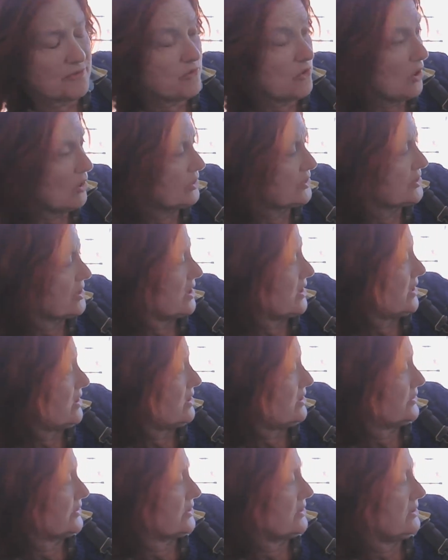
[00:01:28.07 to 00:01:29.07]
frogs? I
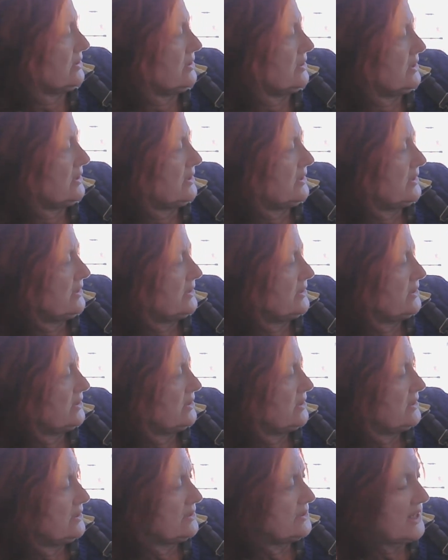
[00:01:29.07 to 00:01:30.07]
asked.
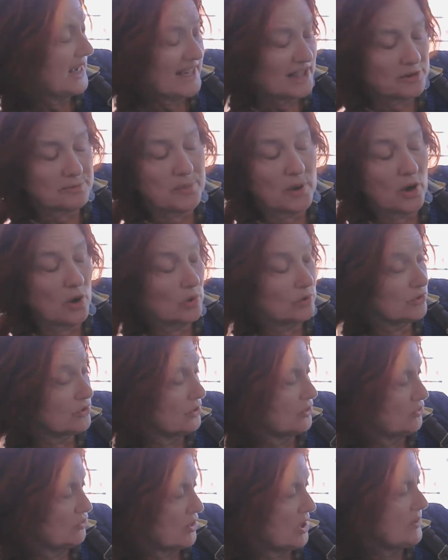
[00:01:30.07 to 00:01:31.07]
Tadpoles
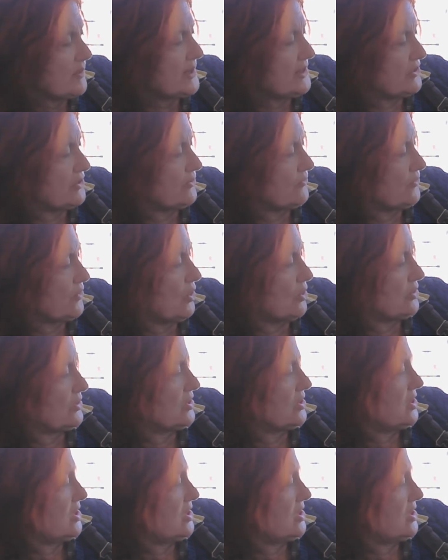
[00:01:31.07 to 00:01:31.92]
grow into frogs,